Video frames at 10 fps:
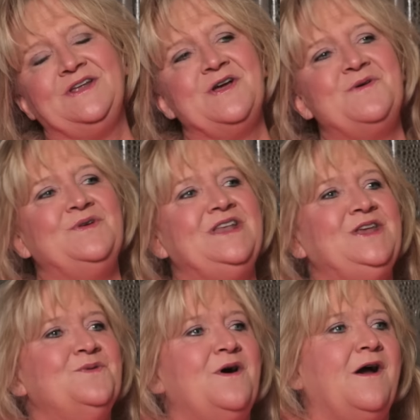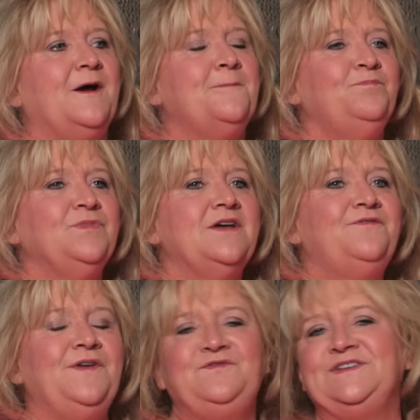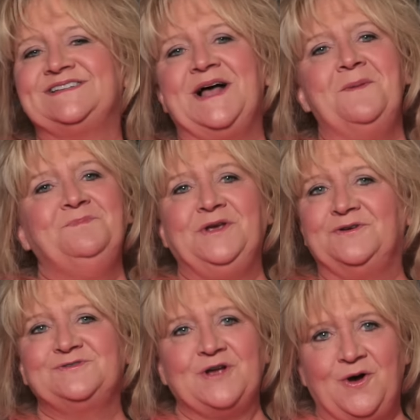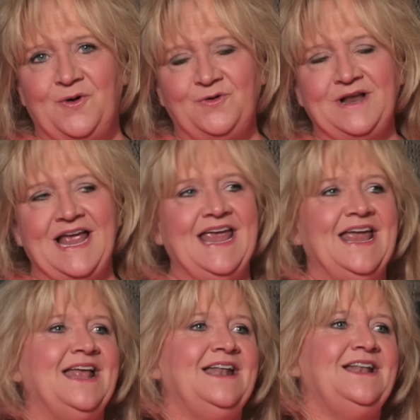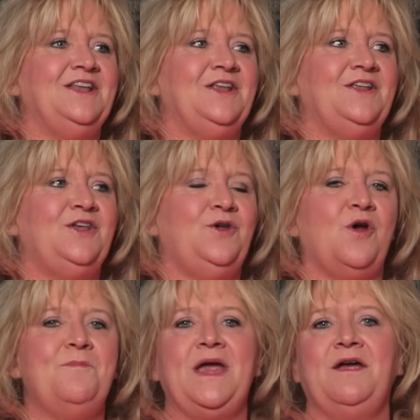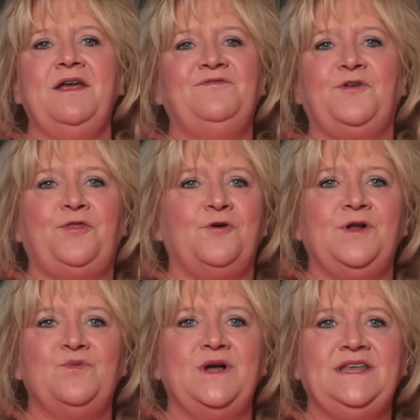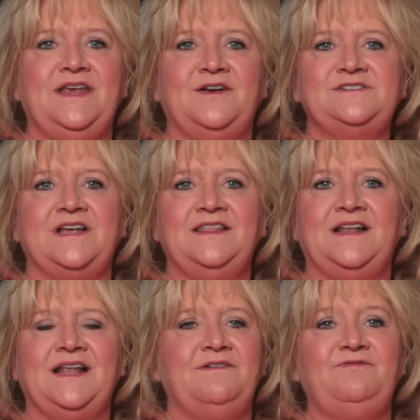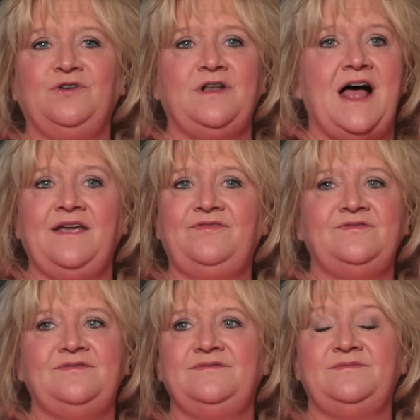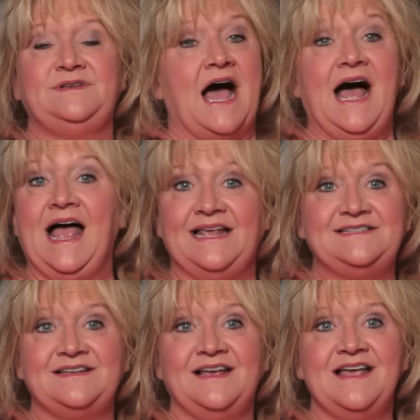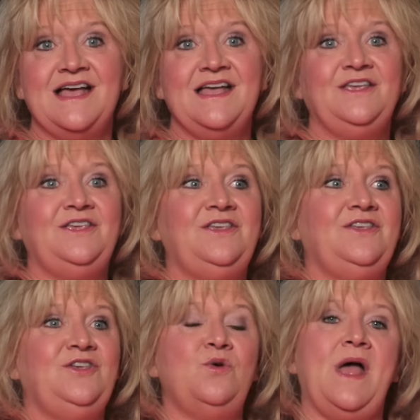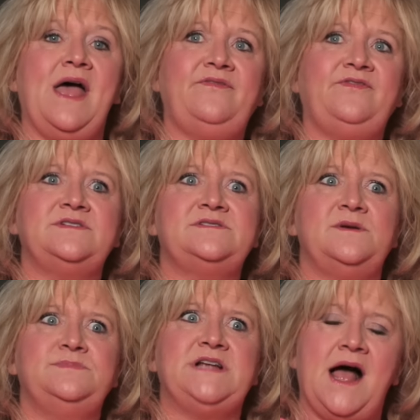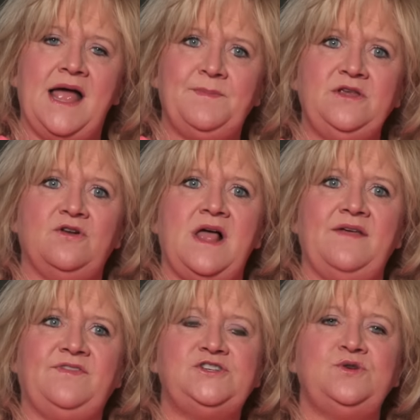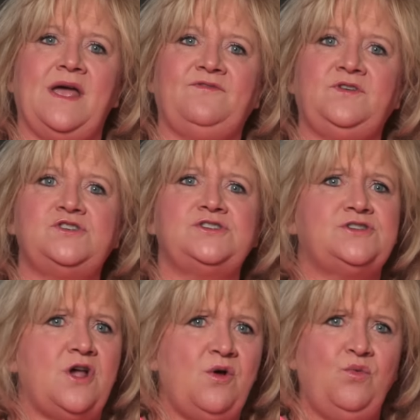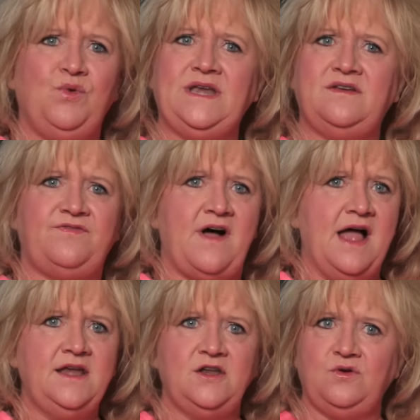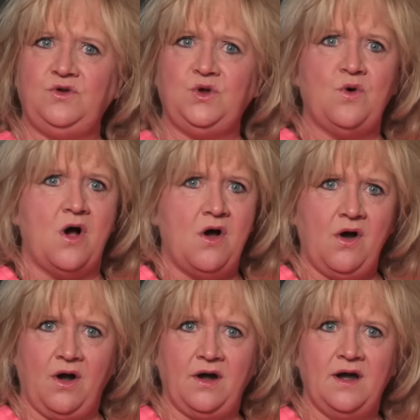you know, when you are fifty-something years old and you are married for thirty-one years and the love of your life dies, you have some time in your life that you have to so redefine who you are.